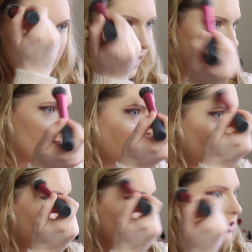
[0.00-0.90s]
And that might
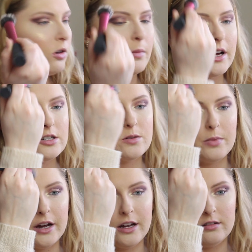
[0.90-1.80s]
have been a little much,
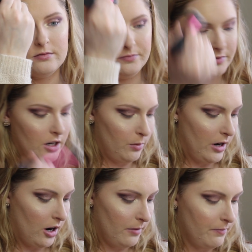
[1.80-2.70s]
but here we
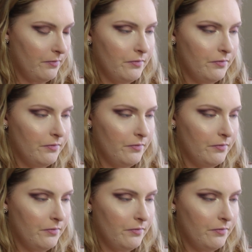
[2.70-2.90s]
are.